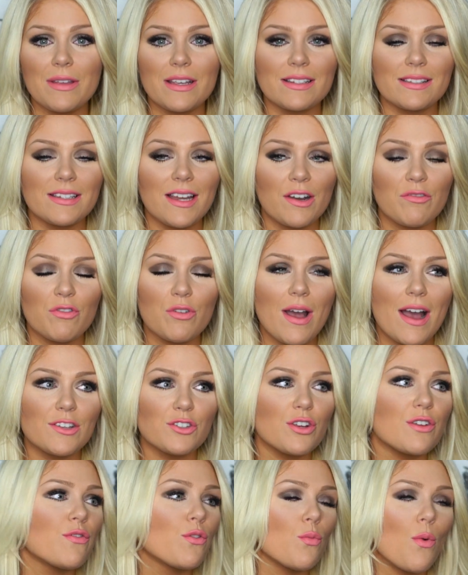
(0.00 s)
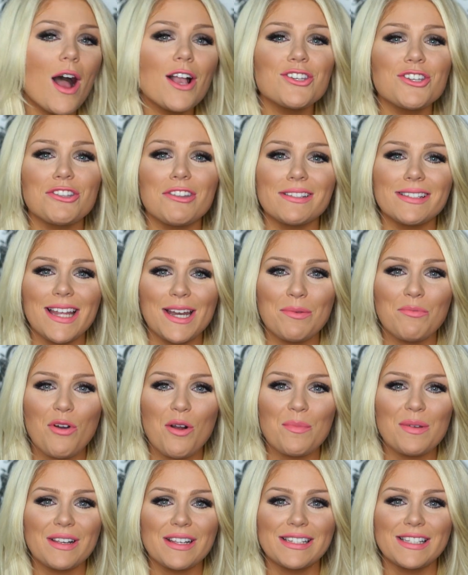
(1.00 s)
because none of you guys are even watching this
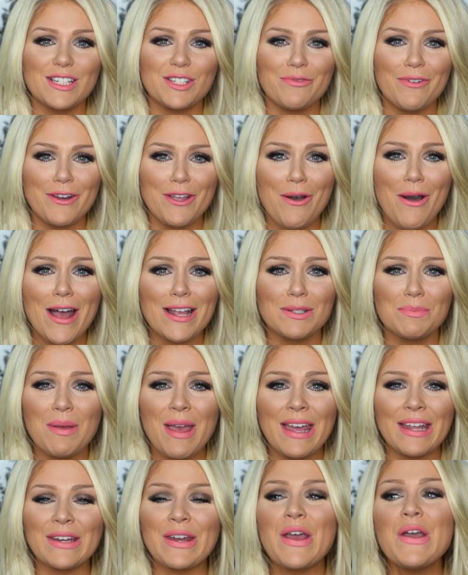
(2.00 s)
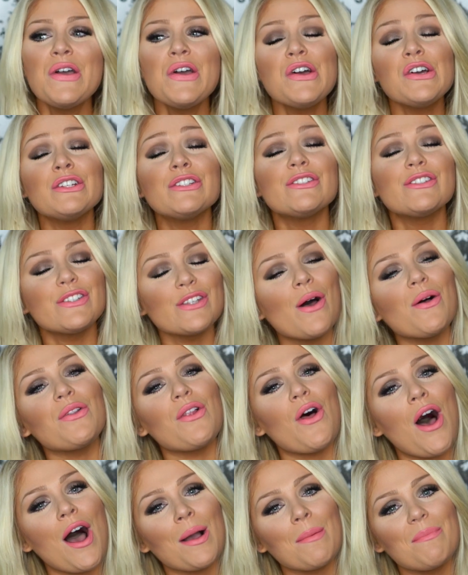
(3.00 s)
anymore because this video has been so
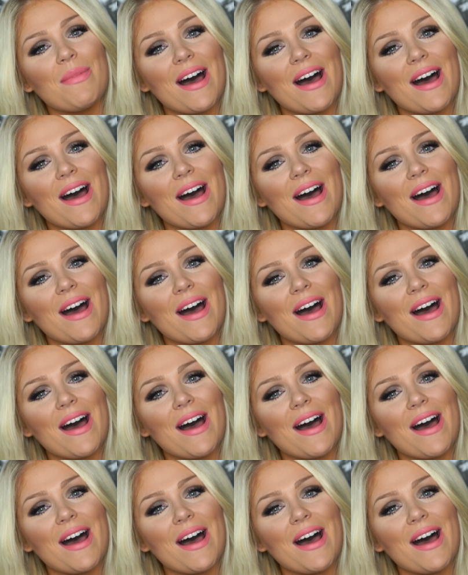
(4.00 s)
long.